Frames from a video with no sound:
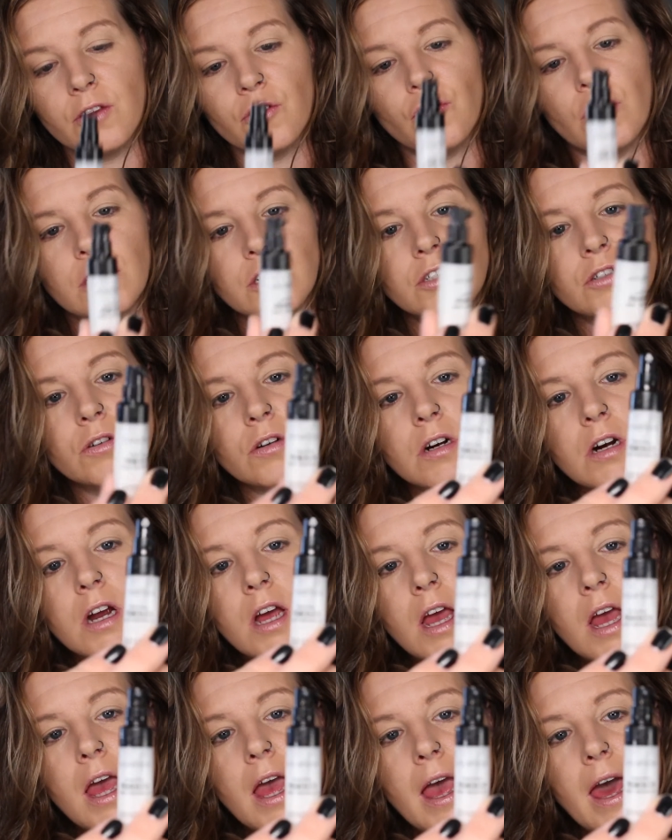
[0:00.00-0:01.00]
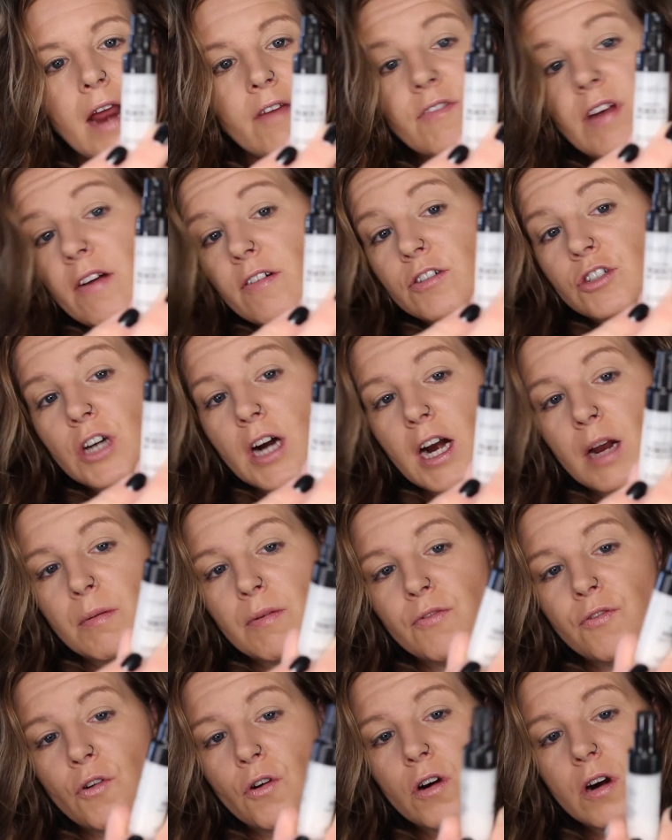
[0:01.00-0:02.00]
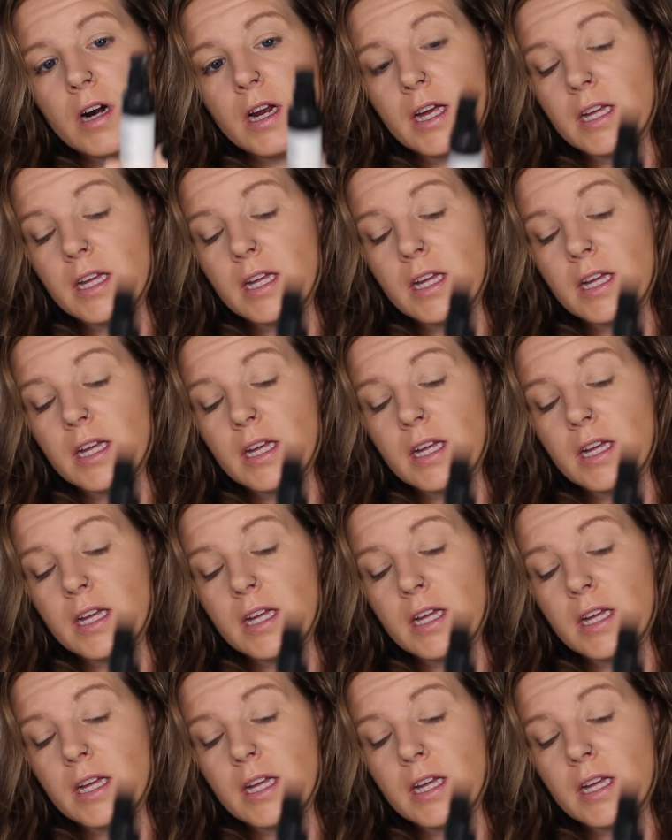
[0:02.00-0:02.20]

the drugstore, and I've never tried it before.